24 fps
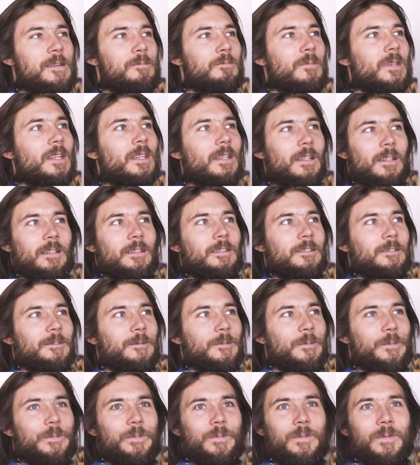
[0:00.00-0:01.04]
mean?
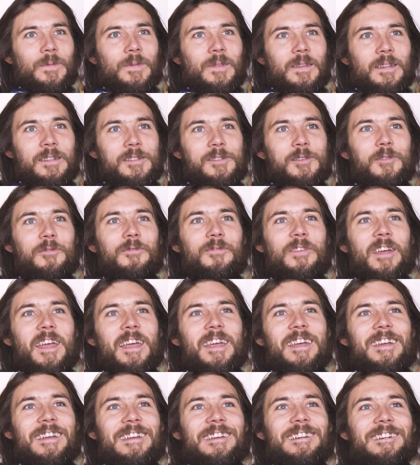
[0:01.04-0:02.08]
It's so vague.